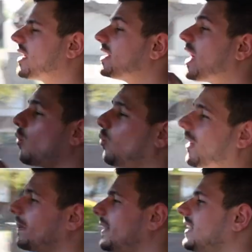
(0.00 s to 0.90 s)
Now,
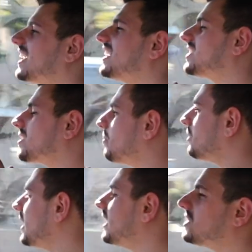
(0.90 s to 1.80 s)
one thing that is
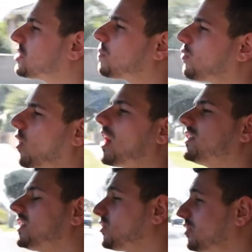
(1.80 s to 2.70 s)
completely
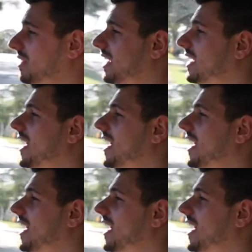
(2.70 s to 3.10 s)
surprising to me